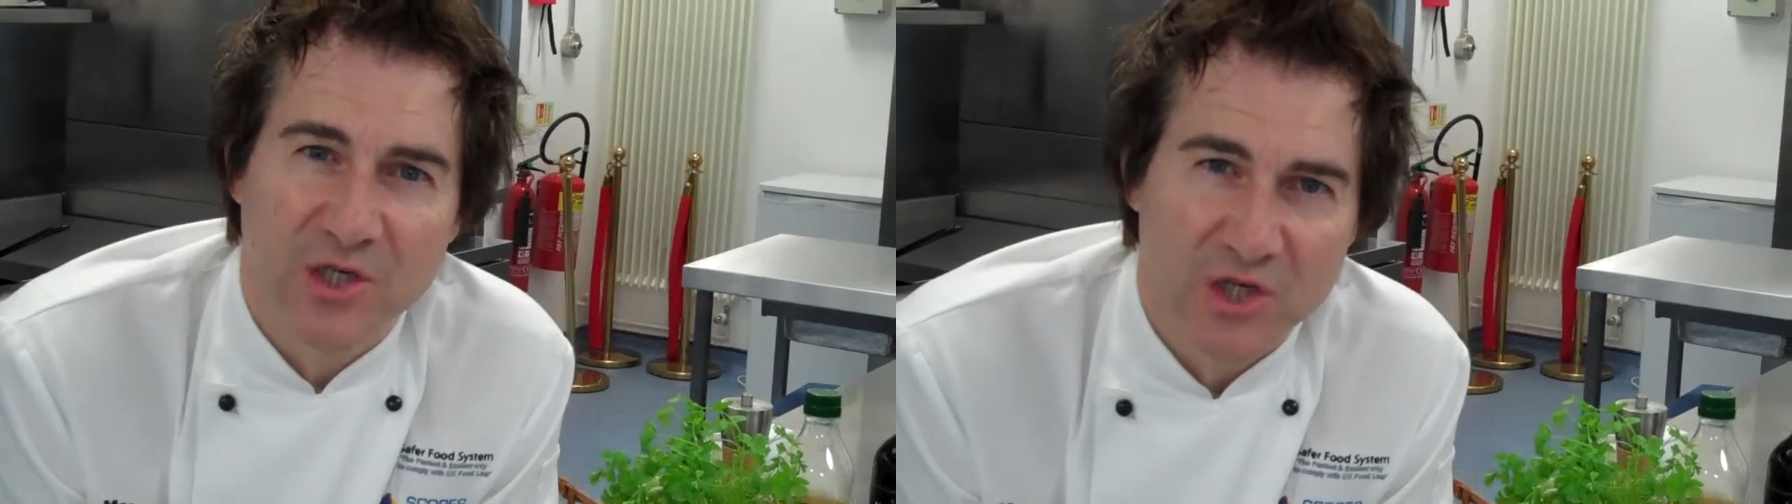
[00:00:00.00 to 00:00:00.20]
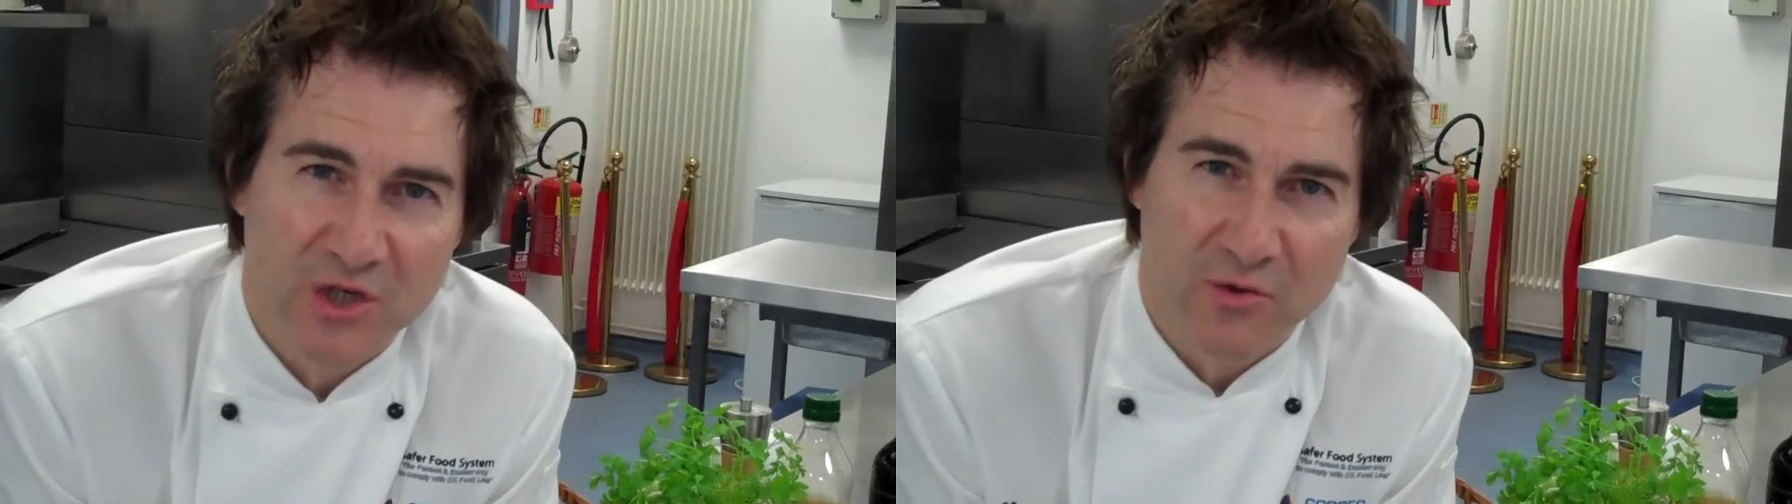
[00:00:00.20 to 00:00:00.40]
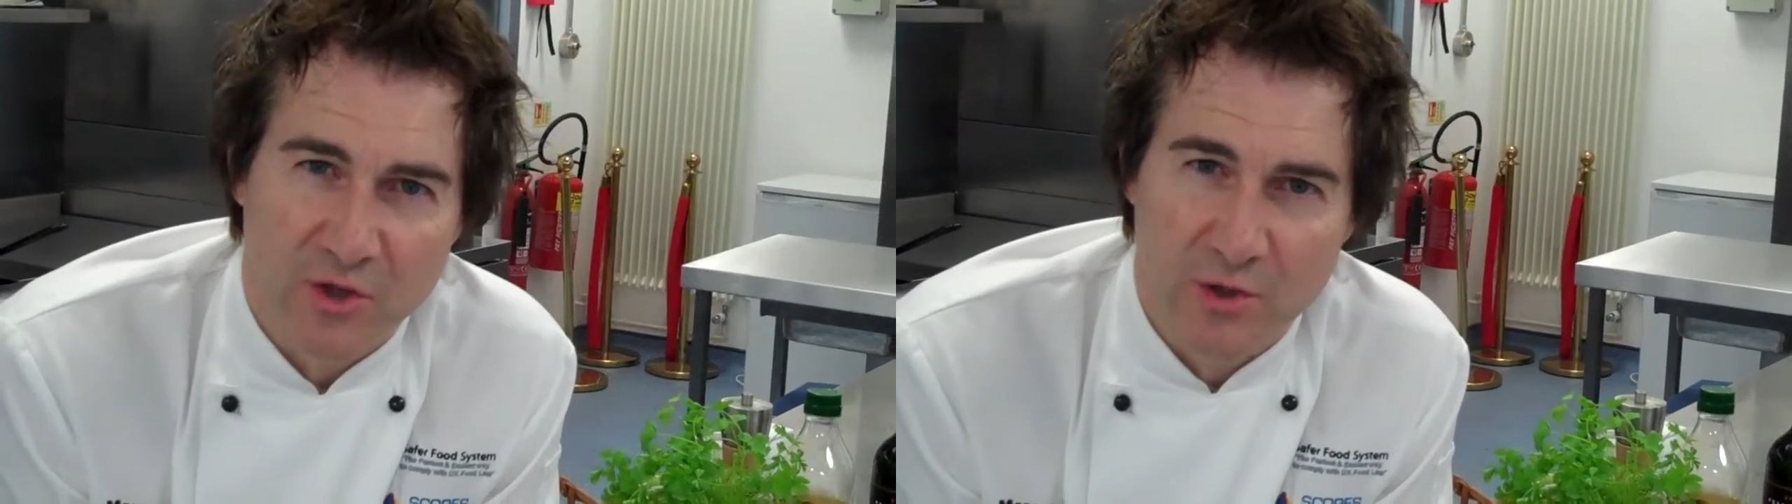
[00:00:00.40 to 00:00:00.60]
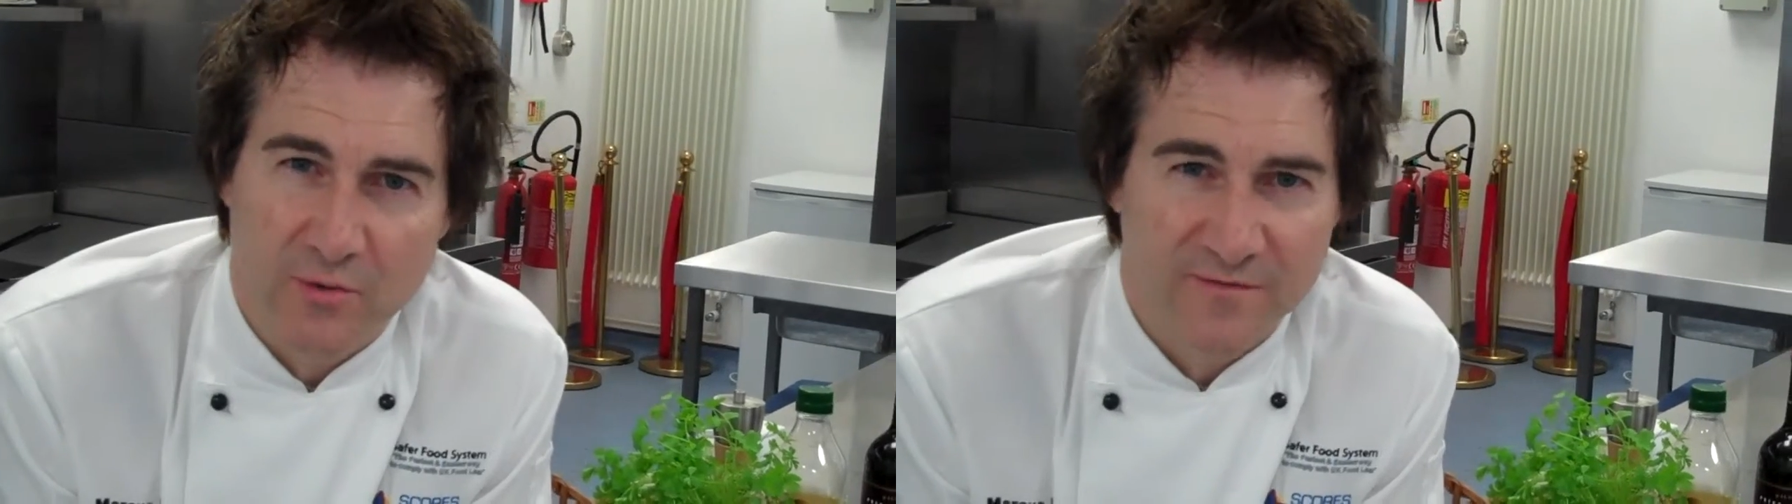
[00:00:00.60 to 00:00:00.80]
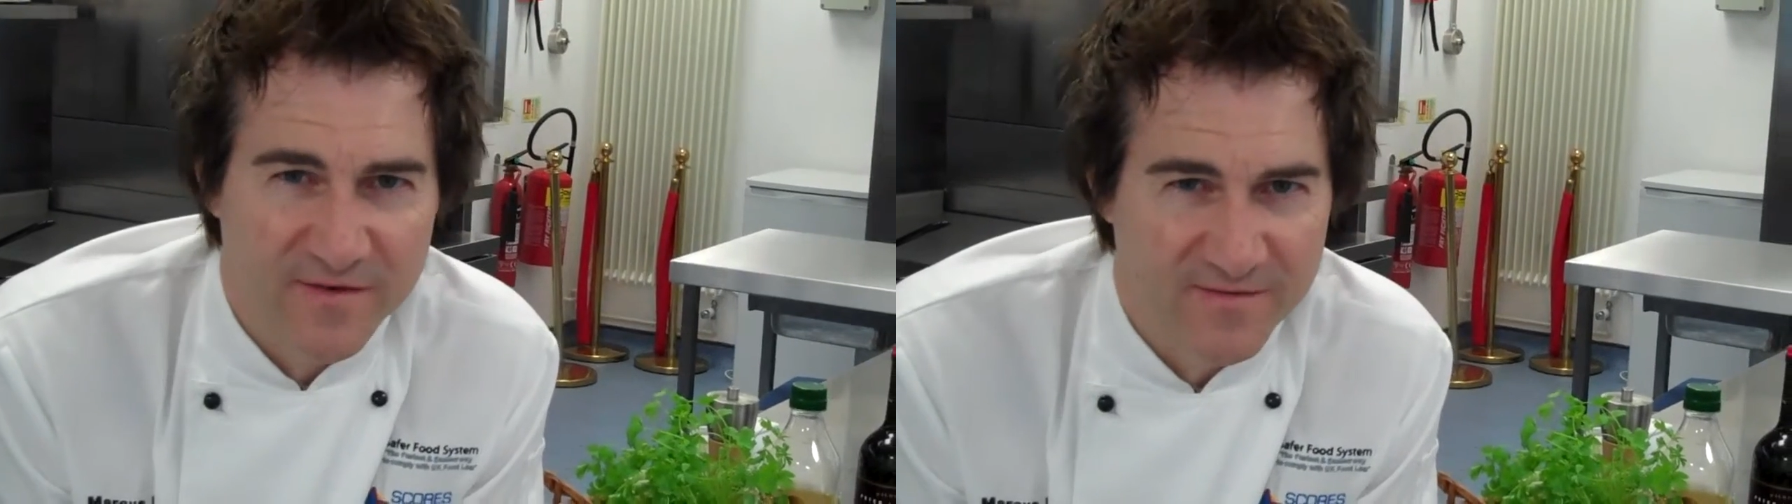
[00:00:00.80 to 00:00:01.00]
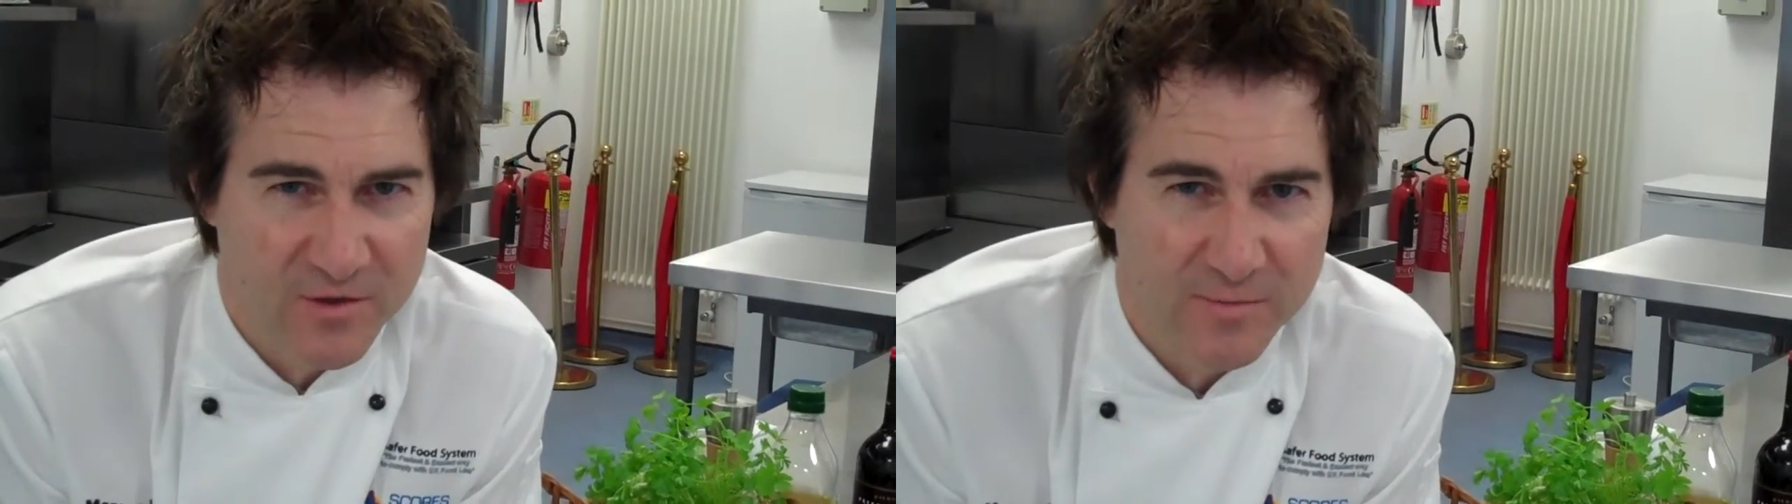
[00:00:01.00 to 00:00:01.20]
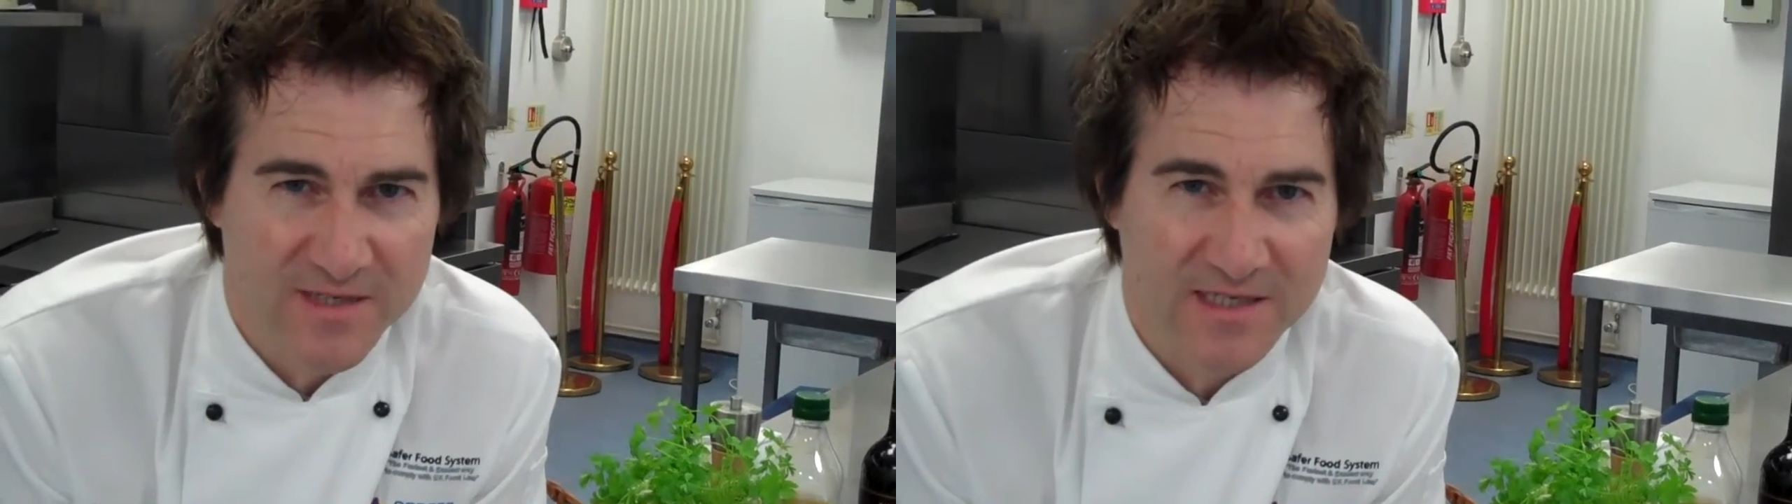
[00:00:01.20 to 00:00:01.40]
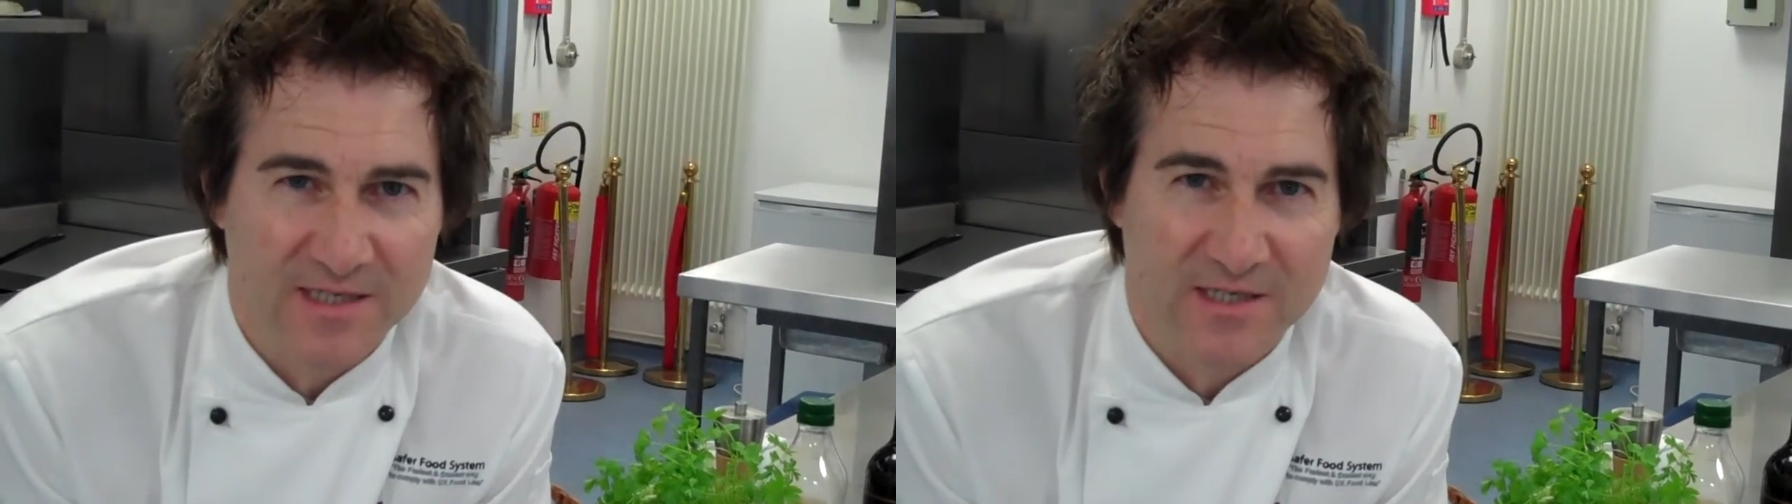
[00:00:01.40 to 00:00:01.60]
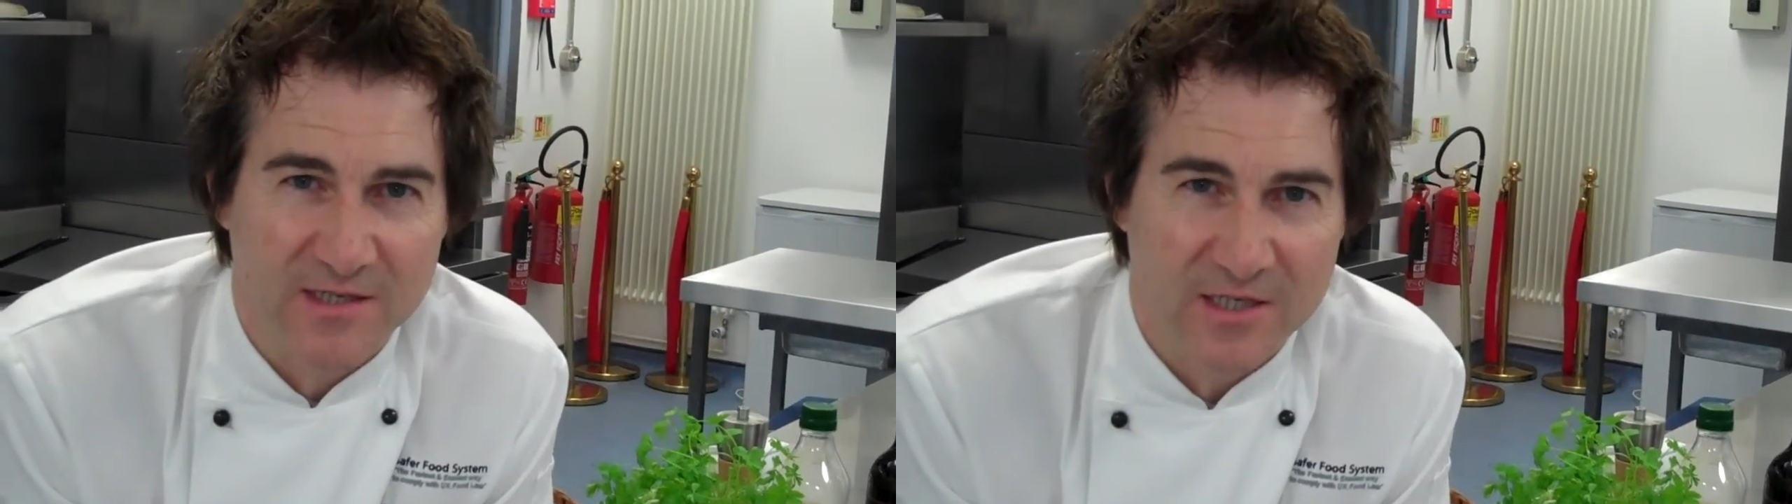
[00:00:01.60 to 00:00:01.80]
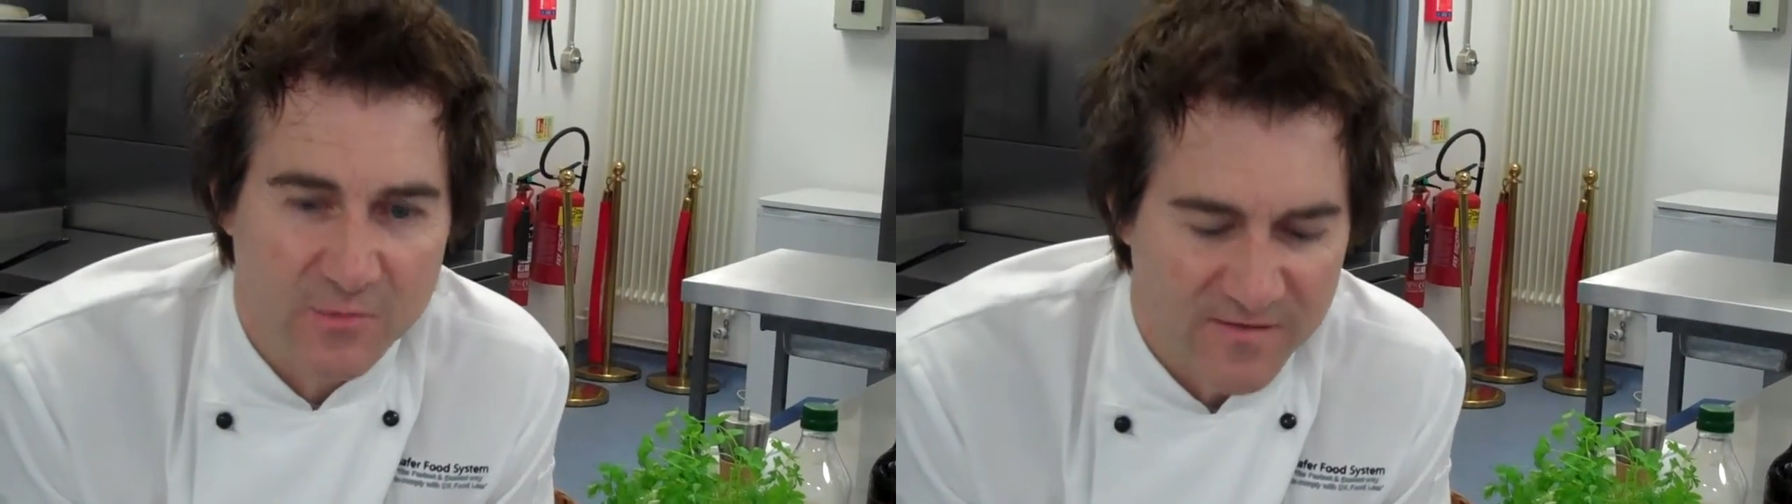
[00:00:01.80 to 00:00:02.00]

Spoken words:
guru for food businesses.